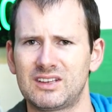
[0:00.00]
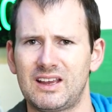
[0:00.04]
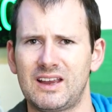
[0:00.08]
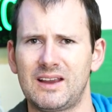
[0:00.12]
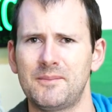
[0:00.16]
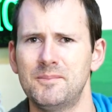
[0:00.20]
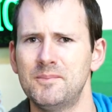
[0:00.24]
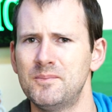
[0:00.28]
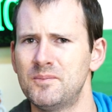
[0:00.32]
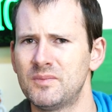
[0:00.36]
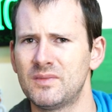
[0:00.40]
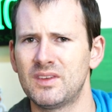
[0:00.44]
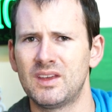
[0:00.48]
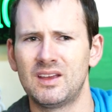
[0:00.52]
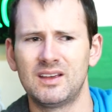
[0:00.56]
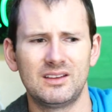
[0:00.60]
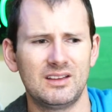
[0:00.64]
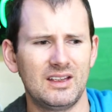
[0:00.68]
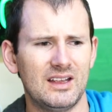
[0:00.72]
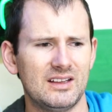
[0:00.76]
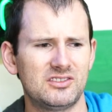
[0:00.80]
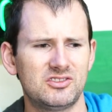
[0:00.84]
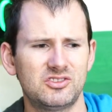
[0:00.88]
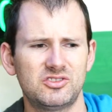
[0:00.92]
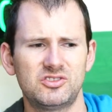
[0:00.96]
Like,
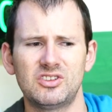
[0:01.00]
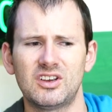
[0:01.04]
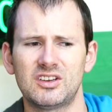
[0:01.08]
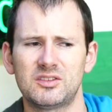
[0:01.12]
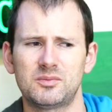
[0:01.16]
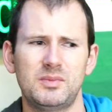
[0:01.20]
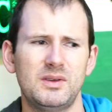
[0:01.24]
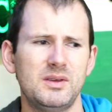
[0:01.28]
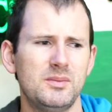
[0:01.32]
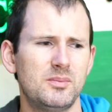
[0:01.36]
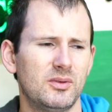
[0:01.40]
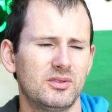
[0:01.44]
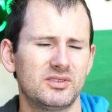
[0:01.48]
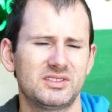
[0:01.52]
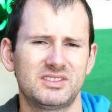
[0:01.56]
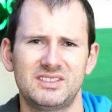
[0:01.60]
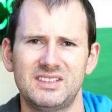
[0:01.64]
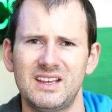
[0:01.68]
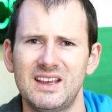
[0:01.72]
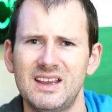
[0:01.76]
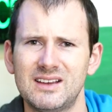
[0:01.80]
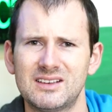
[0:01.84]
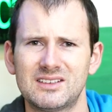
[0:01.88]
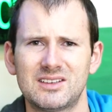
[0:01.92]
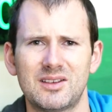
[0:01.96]
it's just people
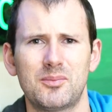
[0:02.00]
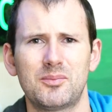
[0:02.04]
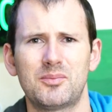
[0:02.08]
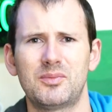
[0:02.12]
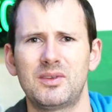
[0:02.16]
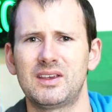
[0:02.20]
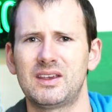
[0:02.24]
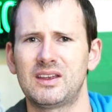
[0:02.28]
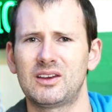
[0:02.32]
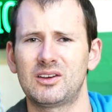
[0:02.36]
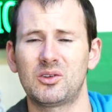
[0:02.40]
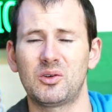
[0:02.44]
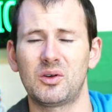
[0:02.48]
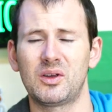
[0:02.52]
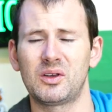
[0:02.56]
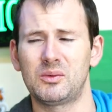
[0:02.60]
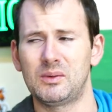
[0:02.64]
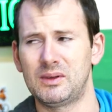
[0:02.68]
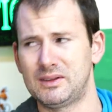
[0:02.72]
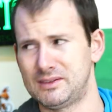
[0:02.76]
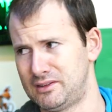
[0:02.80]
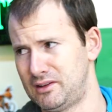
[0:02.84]
seeing something and going, well,